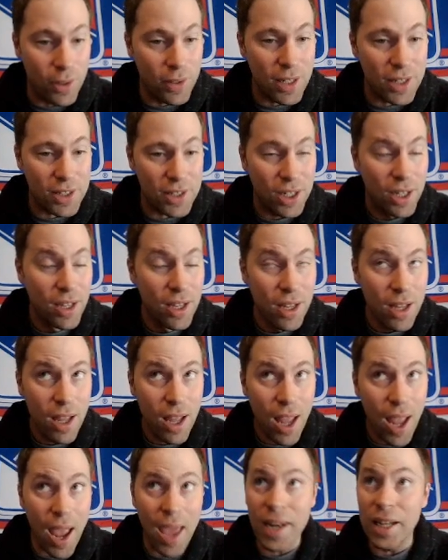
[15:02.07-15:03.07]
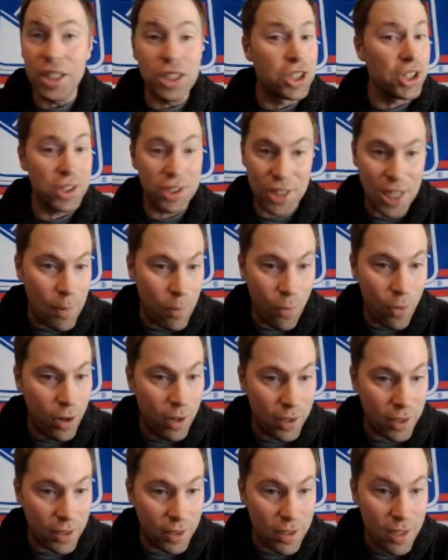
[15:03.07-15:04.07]
this, and it just kept
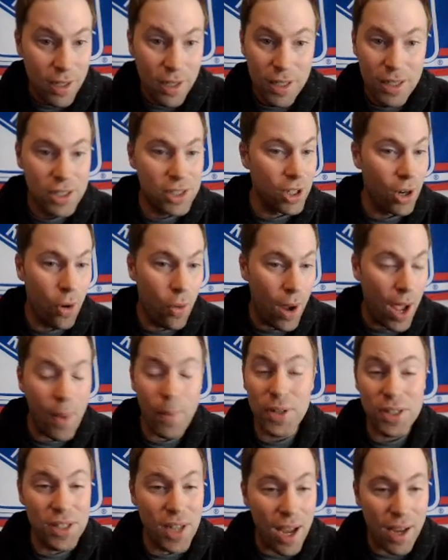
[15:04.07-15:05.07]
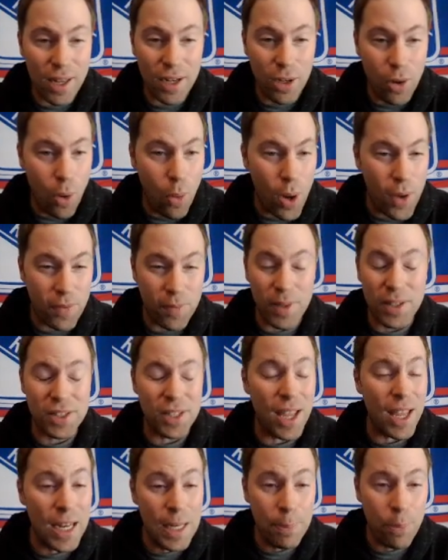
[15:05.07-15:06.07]
working. So I was not going to go away from this
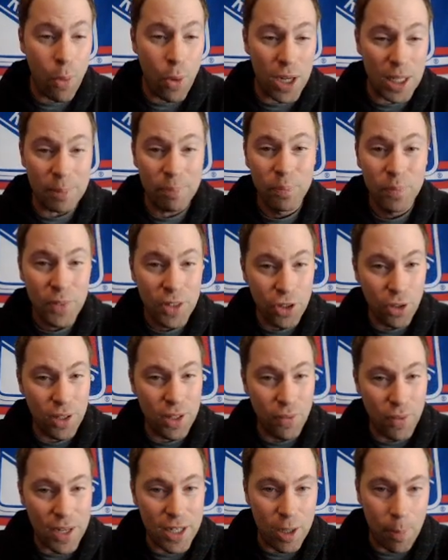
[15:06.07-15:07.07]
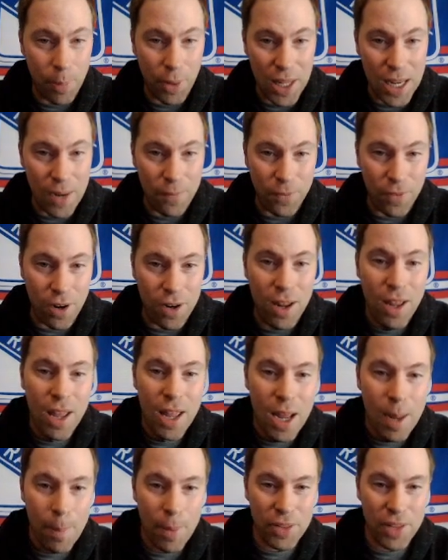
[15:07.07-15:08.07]
at any point during the Ranger playoff run.
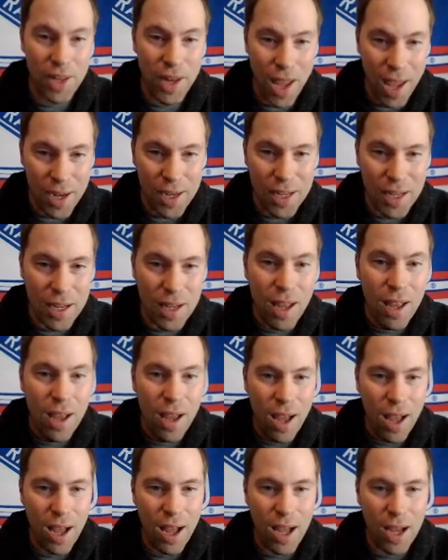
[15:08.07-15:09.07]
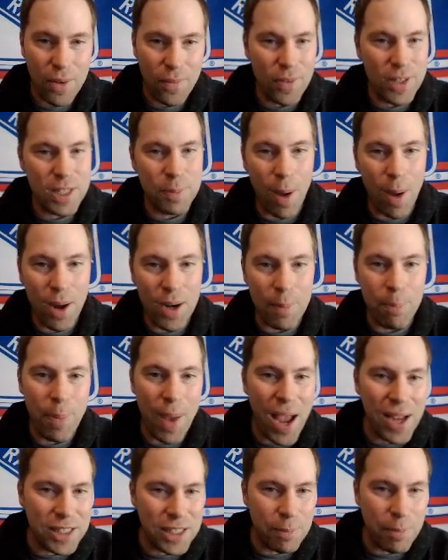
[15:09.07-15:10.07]
But then Eddie uh, responded
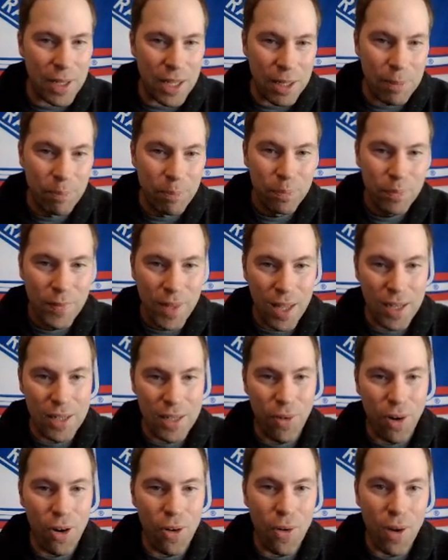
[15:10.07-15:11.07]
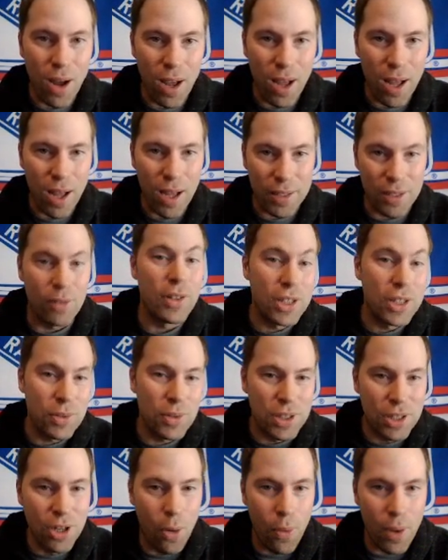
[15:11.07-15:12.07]
back to me, and he wrote, uh, you know, this
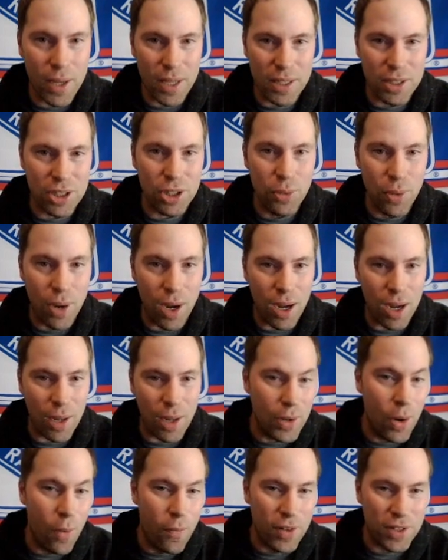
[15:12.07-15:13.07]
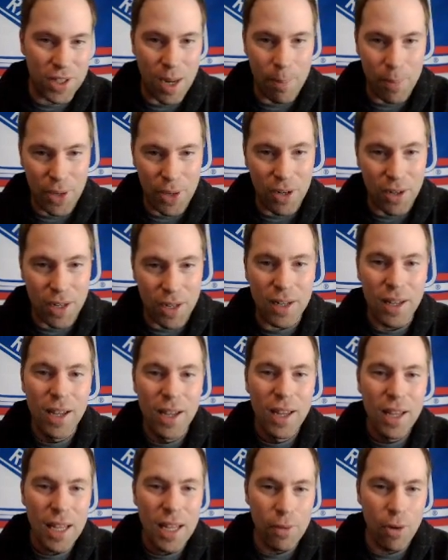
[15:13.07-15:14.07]
was going into uh, the overtime period.
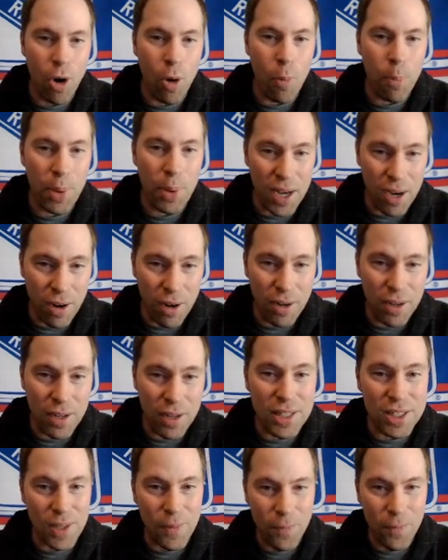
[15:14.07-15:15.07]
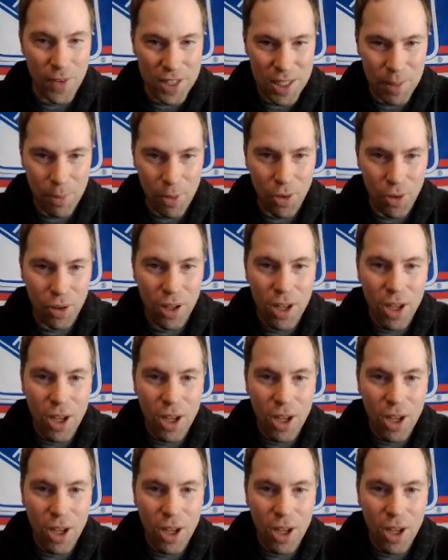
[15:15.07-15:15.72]
He wrote, Panarin is invisible.